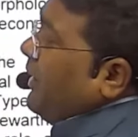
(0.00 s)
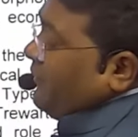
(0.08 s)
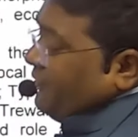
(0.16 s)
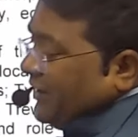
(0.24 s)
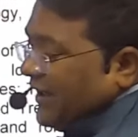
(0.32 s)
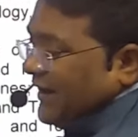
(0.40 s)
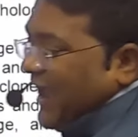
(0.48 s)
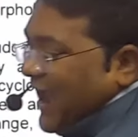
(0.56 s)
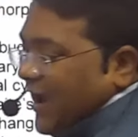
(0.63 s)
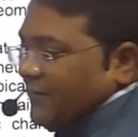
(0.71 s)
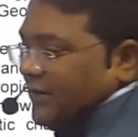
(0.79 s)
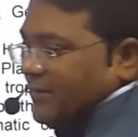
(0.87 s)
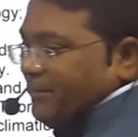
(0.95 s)
we are
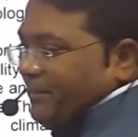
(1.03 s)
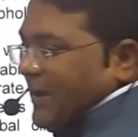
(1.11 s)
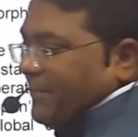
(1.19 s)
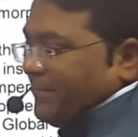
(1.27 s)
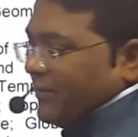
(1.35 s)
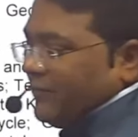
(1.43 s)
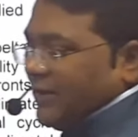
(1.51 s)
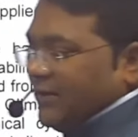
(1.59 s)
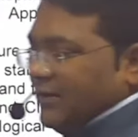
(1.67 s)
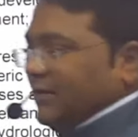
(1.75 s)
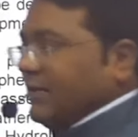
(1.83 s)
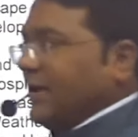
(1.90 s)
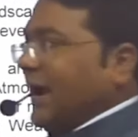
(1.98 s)
having paper 1
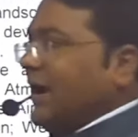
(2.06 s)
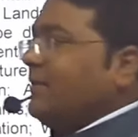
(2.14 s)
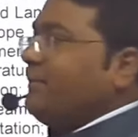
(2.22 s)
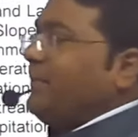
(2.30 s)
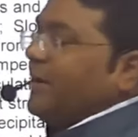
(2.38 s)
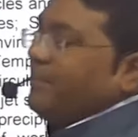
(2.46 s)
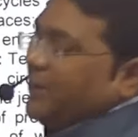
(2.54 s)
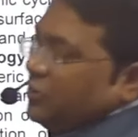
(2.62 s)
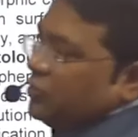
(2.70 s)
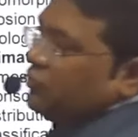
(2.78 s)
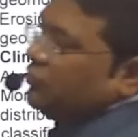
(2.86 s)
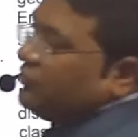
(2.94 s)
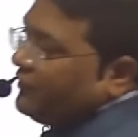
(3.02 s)
and paper
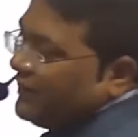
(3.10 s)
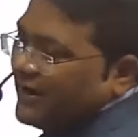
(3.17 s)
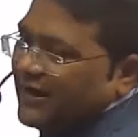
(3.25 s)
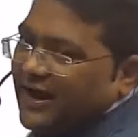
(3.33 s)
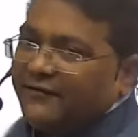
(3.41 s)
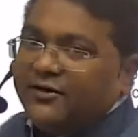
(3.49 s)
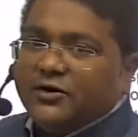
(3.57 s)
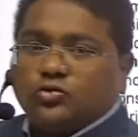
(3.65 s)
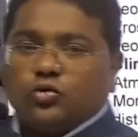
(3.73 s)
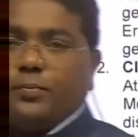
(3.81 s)
2. We are having two